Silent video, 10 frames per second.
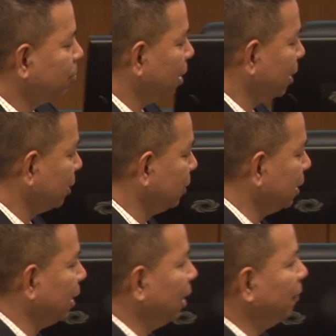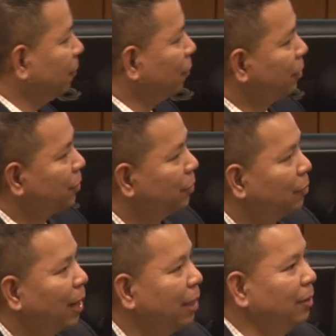product to the left or to the
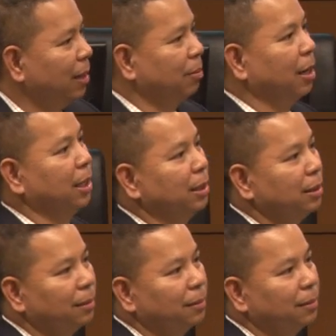right of that product.